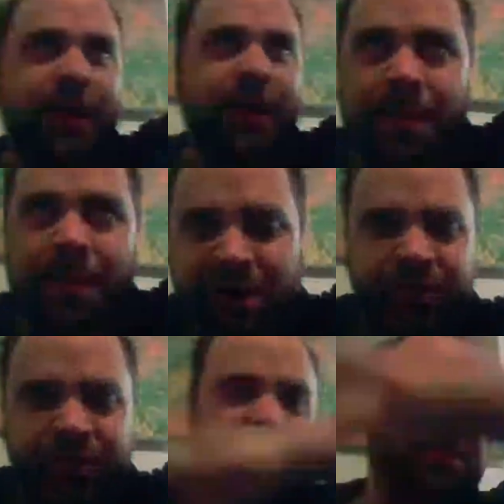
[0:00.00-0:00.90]
within a
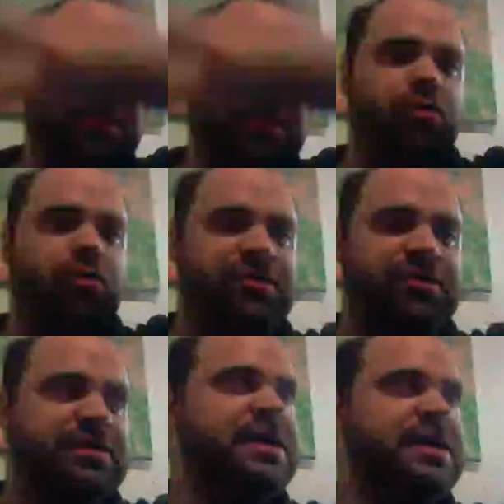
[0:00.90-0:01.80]
matrix of
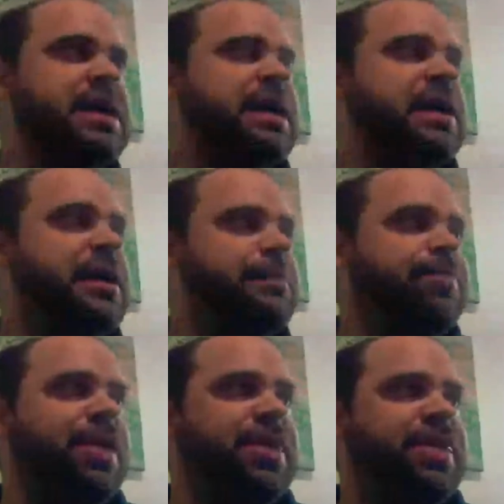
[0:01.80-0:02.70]
discourses
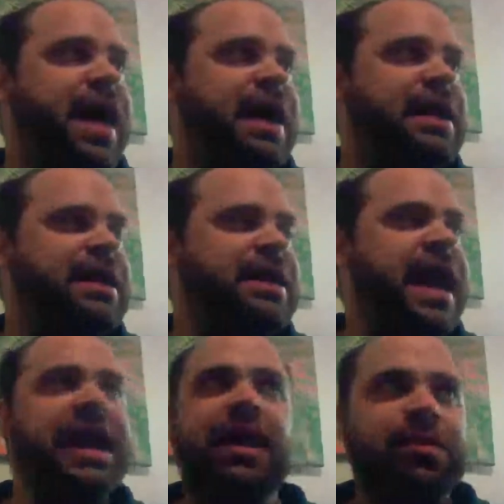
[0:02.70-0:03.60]
that
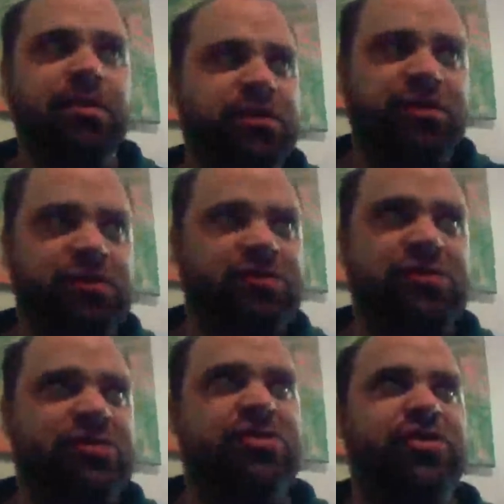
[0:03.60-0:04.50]
cannot be
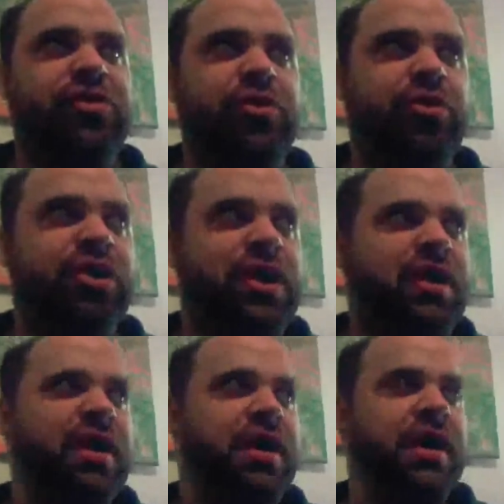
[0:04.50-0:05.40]
reduced to
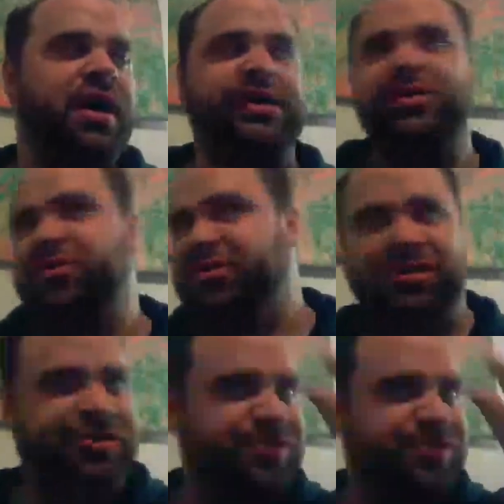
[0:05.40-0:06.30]
just
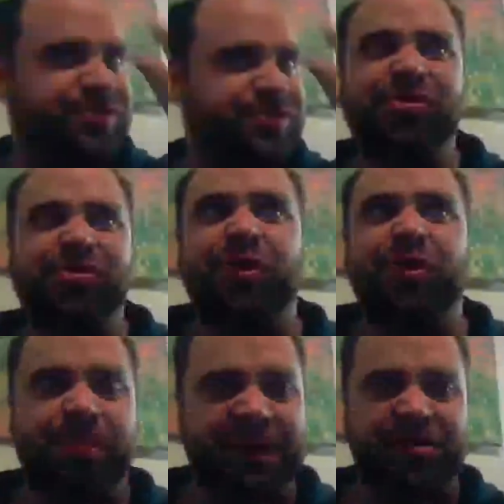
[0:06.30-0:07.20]
this,
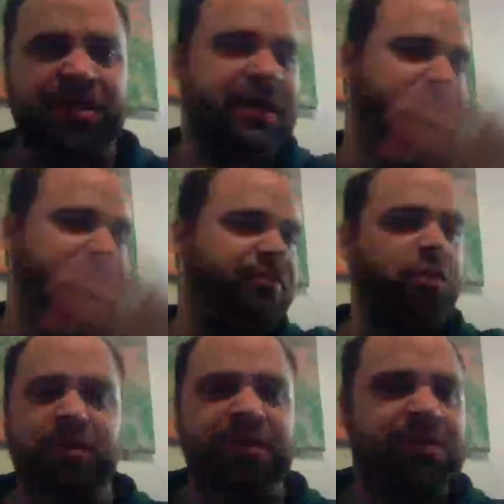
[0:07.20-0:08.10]
200-page thing,
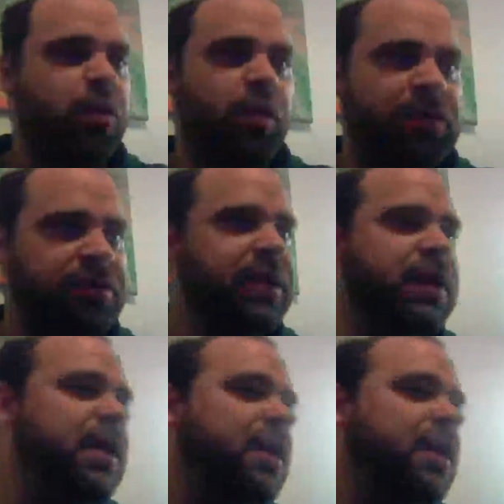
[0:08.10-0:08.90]
400-page thing, whatever.